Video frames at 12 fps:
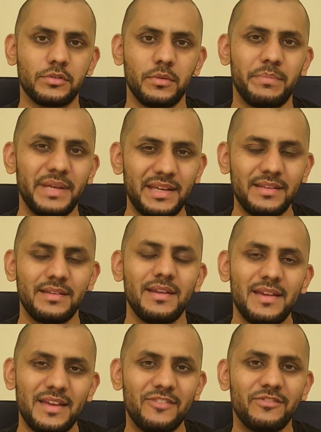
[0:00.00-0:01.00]
So
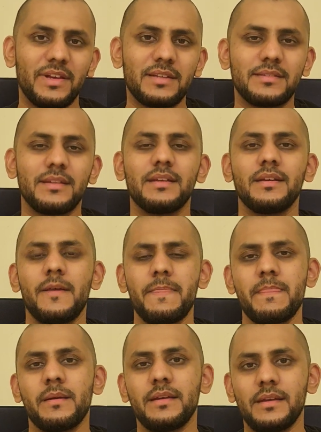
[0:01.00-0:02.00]
begin investing
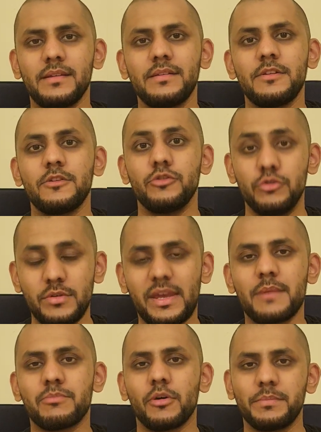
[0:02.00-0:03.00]
in
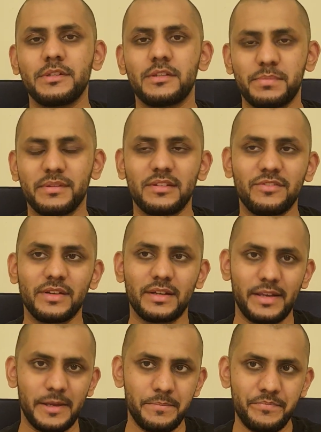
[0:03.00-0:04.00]
UK property
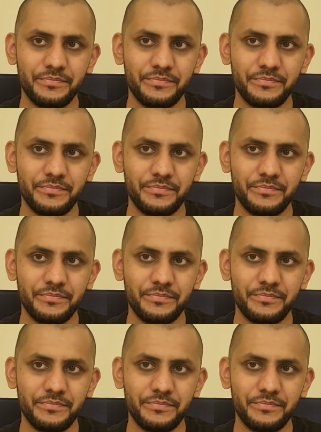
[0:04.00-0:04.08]
specifically.